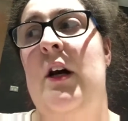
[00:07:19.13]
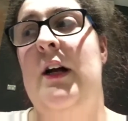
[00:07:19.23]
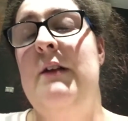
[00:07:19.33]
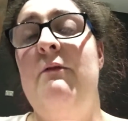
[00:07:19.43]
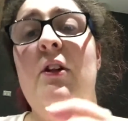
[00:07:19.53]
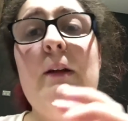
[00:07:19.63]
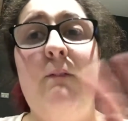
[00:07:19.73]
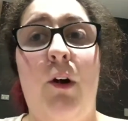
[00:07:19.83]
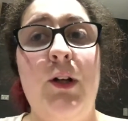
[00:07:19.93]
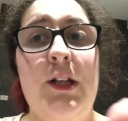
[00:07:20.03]
I didn't really
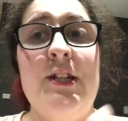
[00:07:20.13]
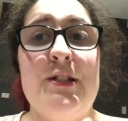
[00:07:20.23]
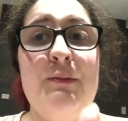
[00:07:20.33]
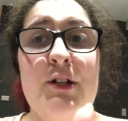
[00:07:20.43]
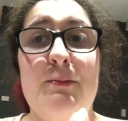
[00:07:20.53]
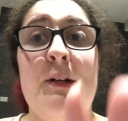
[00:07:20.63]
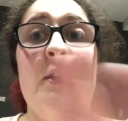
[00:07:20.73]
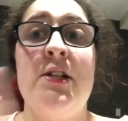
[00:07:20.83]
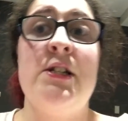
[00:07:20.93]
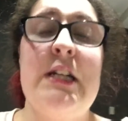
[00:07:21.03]
vlog this much
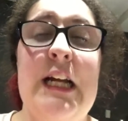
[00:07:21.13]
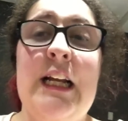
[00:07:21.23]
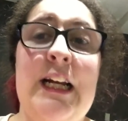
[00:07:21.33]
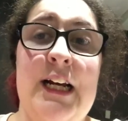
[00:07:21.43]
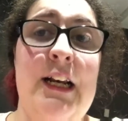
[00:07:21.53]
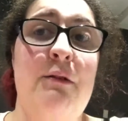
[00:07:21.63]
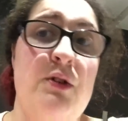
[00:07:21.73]
because, yet again, it